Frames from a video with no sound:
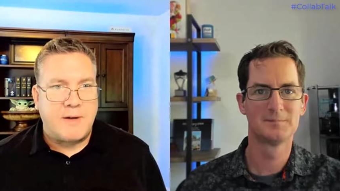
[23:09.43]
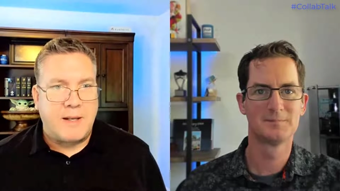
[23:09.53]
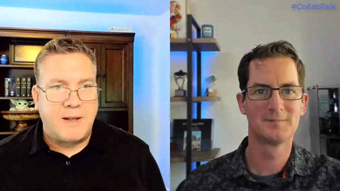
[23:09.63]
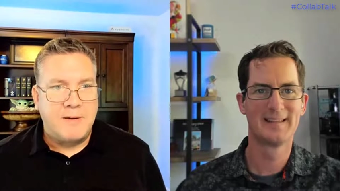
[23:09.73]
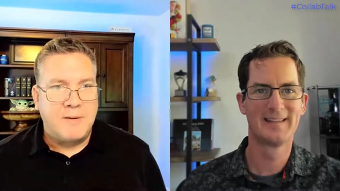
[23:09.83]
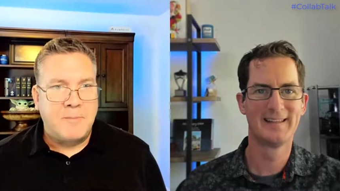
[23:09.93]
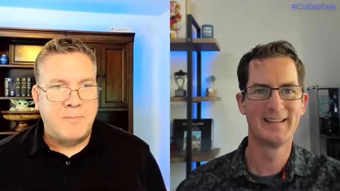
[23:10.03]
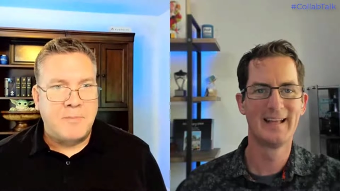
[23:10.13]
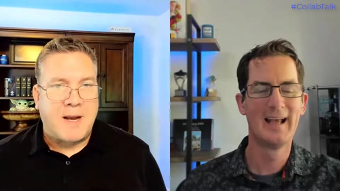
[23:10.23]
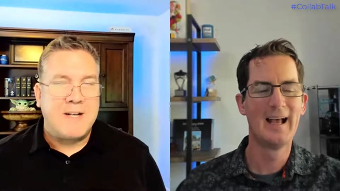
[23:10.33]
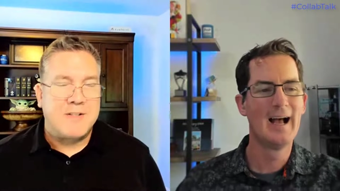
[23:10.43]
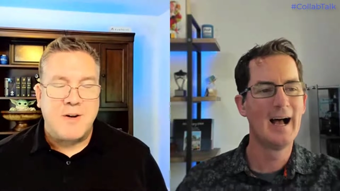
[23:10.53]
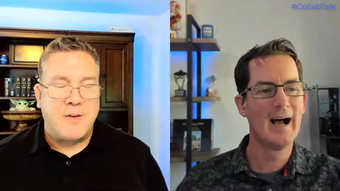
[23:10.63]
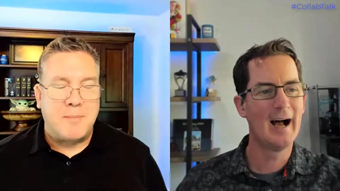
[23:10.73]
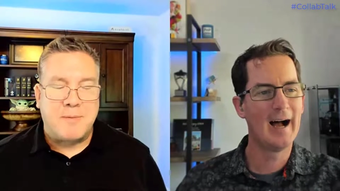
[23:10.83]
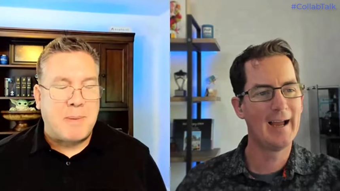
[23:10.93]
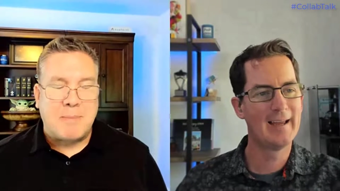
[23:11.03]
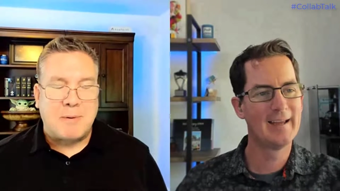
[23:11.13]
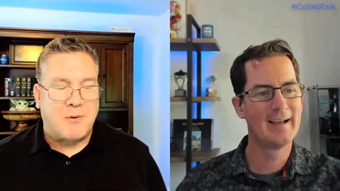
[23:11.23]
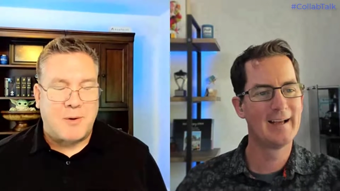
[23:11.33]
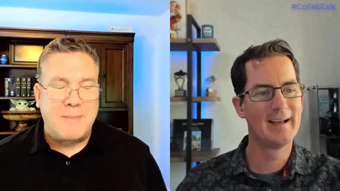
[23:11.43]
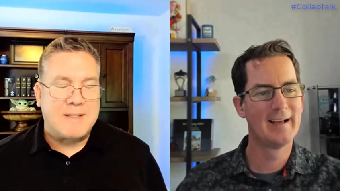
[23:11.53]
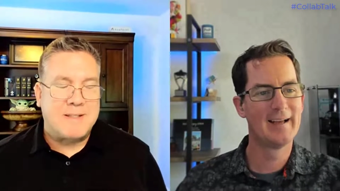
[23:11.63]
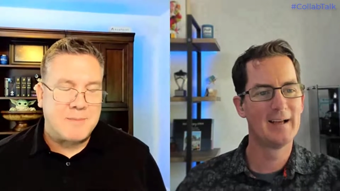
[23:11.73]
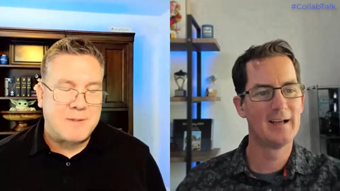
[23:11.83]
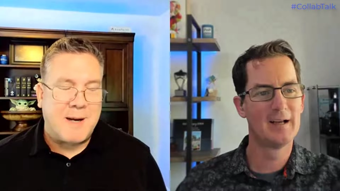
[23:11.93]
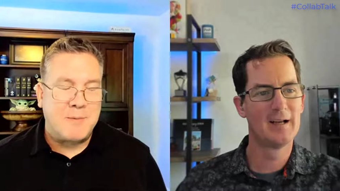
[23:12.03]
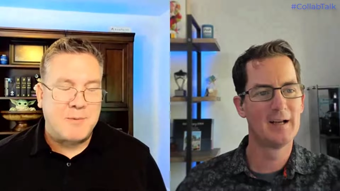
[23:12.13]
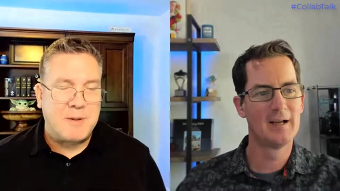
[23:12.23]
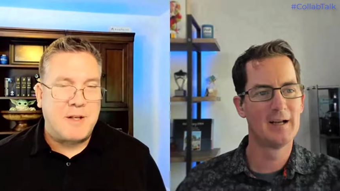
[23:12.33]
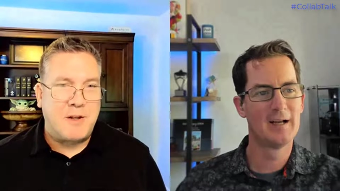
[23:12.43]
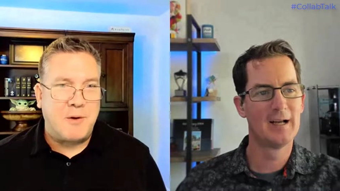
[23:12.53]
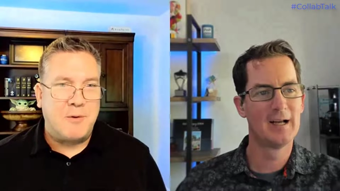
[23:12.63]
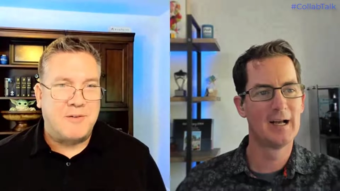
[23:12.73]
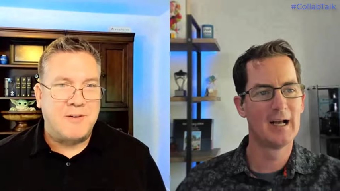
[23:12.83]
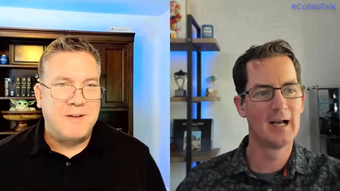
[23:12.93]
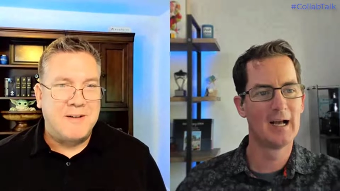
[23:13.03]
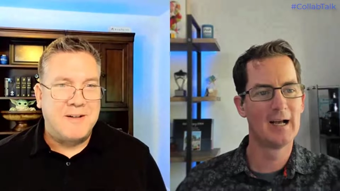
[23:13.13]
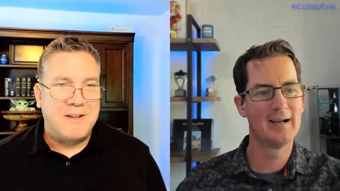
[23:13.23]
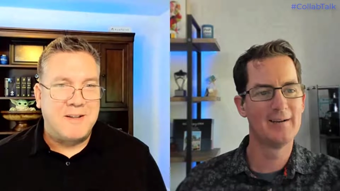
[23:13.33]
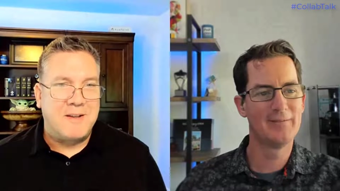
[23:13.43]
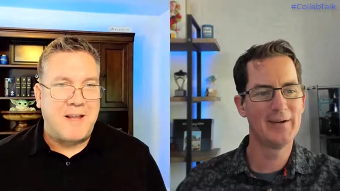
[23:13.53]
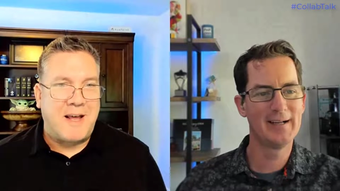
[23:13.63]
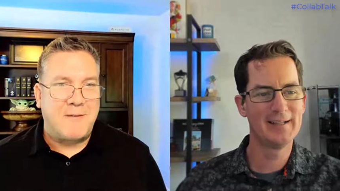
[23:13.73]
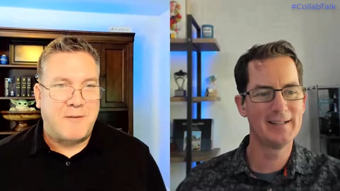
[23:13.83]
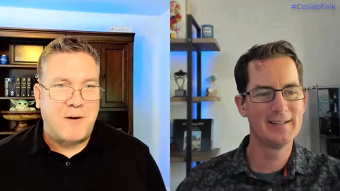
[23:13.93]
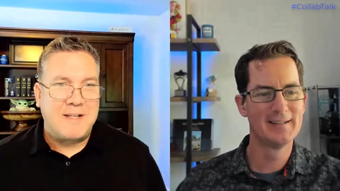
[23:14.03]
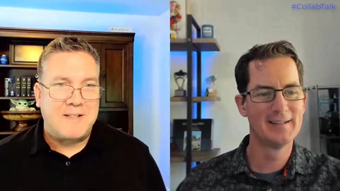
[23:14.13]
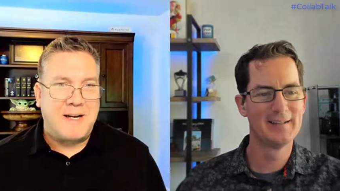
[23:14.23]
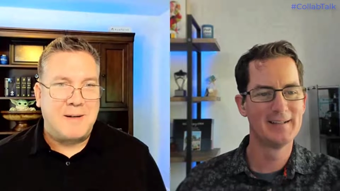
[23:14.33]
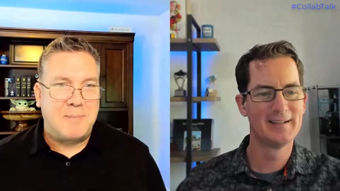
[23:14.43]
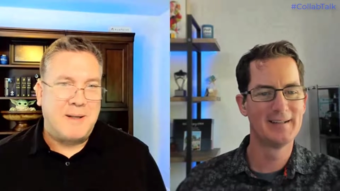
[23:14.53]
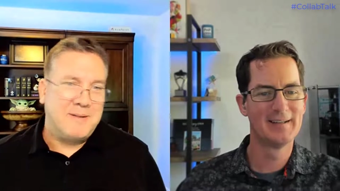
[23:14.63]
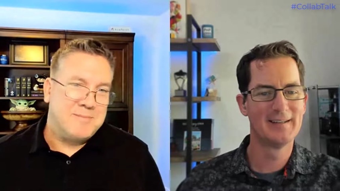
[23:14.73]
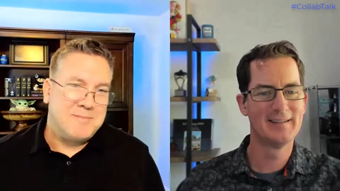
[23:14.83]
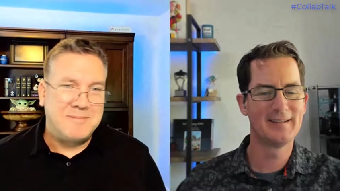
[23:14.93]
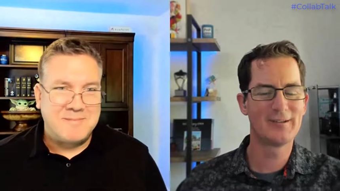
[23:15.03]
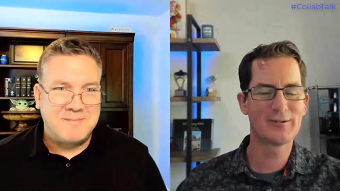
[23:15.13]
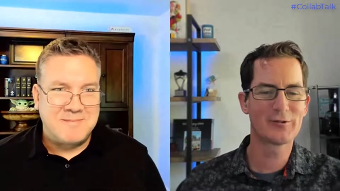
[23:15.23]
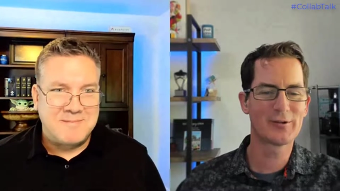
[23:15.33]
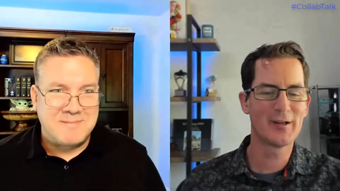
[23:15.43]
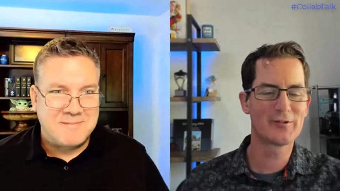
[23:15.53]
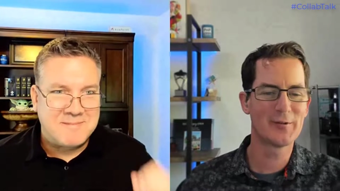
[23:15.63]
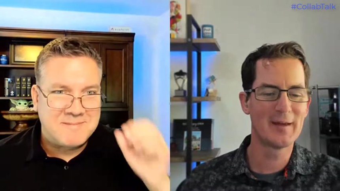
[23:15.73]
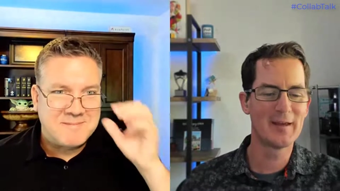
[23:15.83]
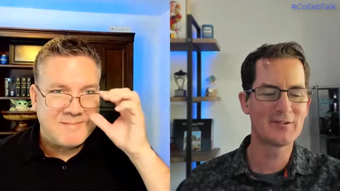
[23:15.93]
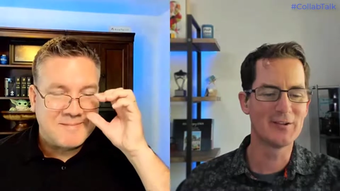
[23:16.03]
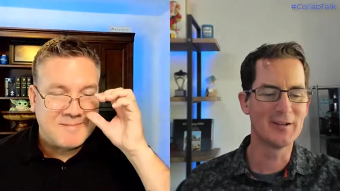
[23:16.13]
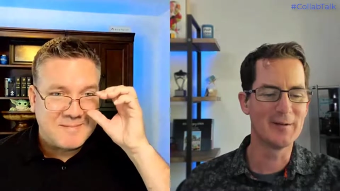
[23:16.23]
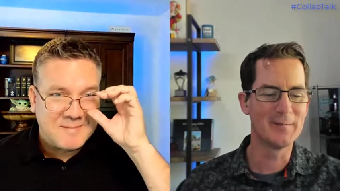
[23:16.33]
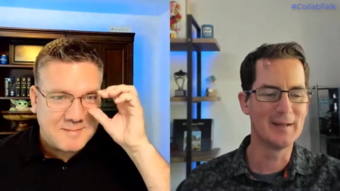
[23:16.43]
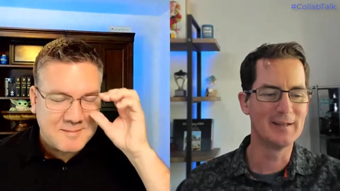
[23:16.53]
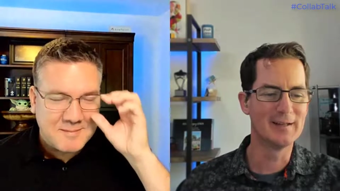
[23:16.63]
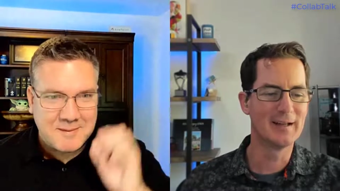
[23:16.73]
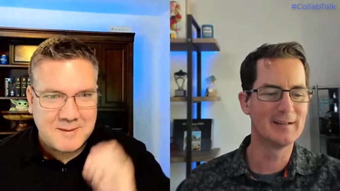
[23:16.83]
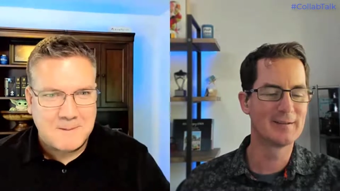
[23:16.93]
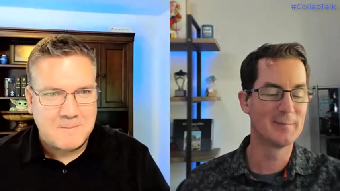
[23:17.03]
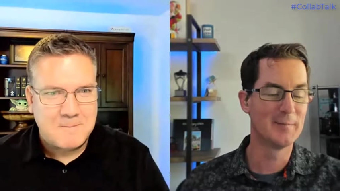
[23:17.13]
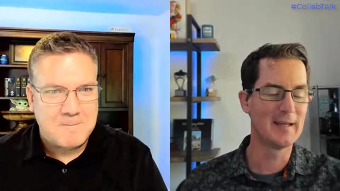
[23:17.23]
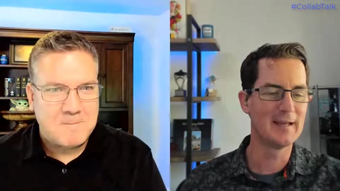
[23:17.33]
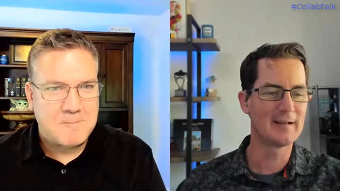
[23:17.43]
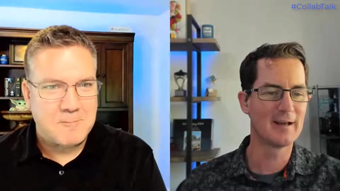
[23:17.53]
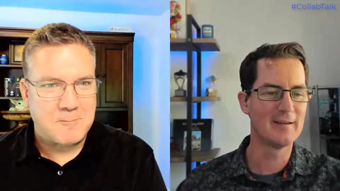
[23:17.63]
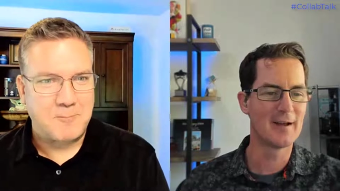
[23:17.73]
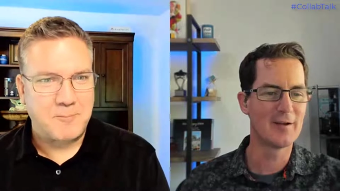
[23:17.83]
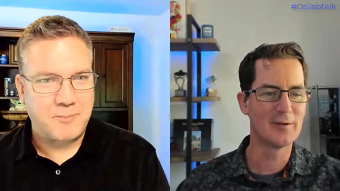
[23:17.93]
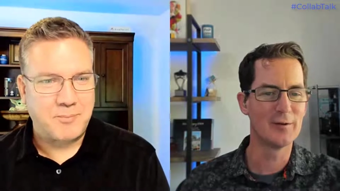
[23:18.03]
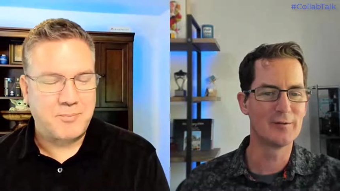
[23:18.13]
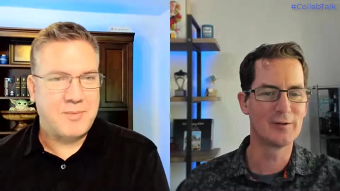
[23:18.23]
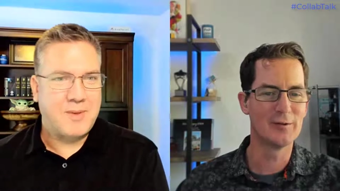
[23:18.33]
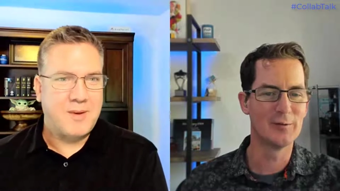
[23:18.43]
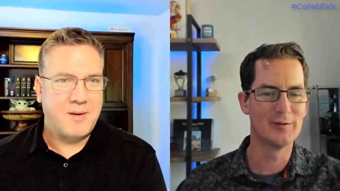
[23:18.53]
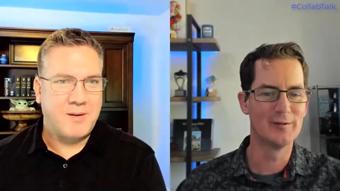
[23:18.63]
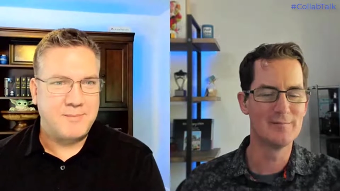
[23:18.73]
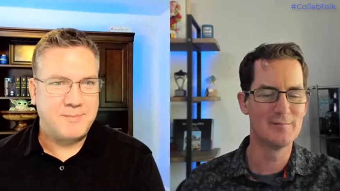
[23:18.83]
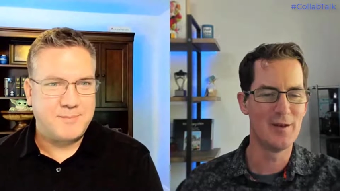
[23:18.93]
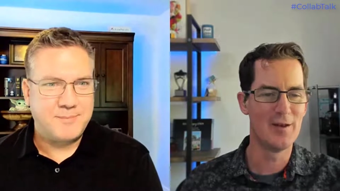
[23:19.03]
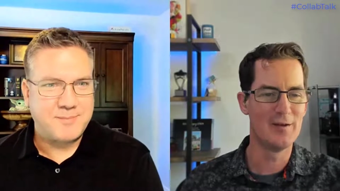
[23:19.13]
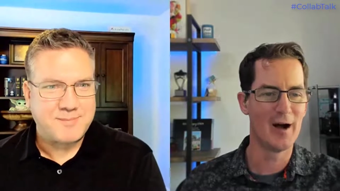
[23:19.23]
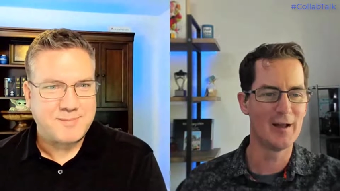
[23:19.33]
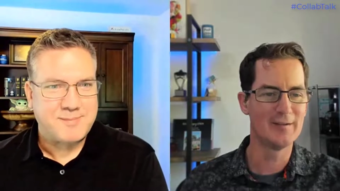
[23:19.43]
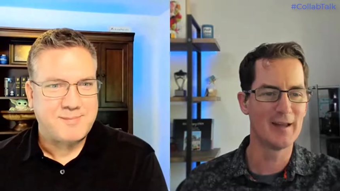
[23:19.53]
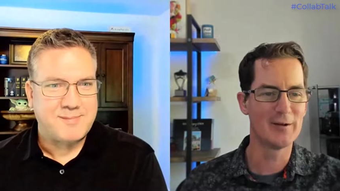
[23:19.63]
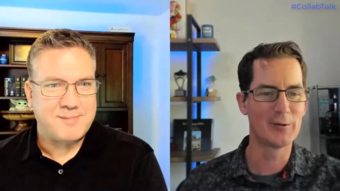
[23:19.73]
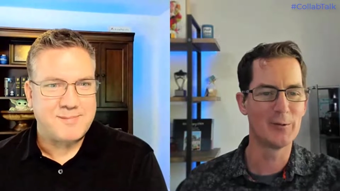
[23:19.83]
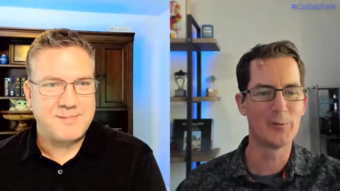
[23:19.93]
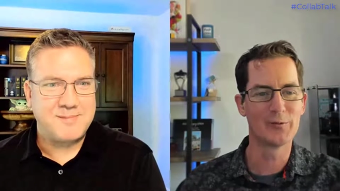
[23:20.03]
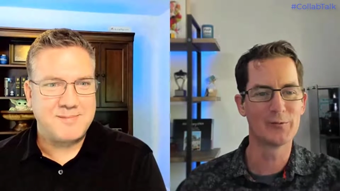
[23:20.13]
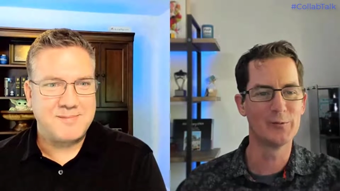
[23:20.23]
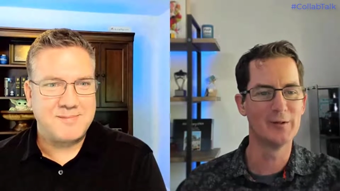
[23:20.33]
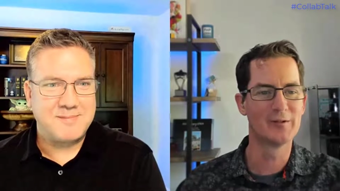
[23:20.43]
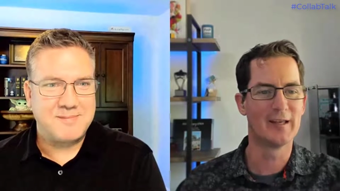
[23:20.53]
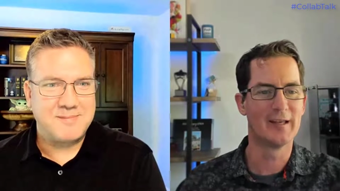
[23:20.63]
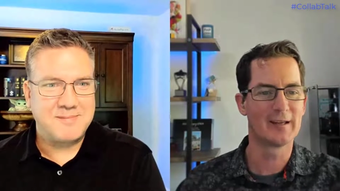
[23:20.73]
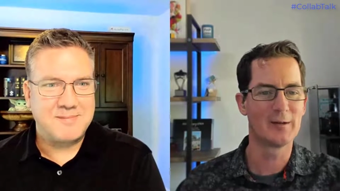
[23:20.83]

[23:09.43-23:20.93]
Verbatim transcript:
Speaker 1: activity i just know that people grimace sometimes when you use well, that phrasing, but
Speaker 2: digital transformation i mean uh, to me kind of down to, to non-technical words was